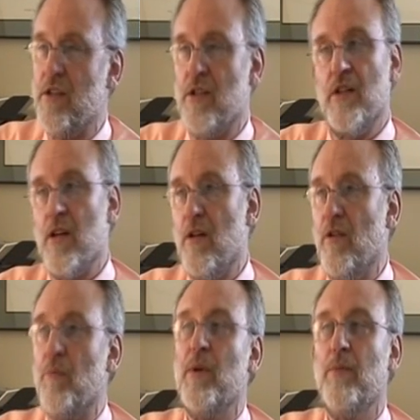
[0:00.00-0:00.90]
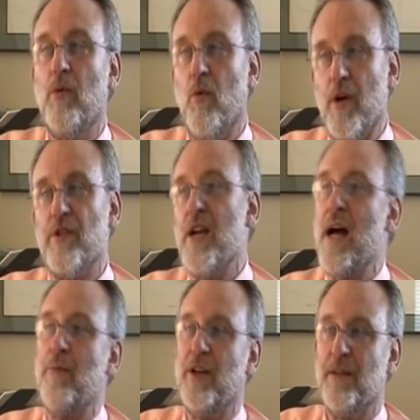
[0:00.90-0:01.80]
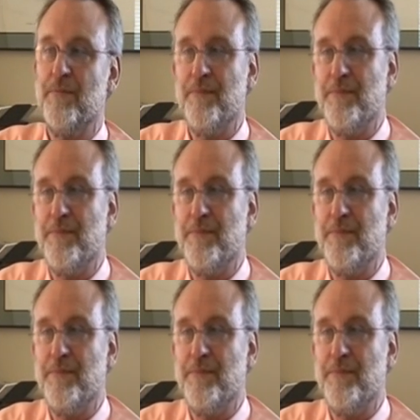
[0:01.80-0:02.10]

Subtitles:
is to tell the people what is happening.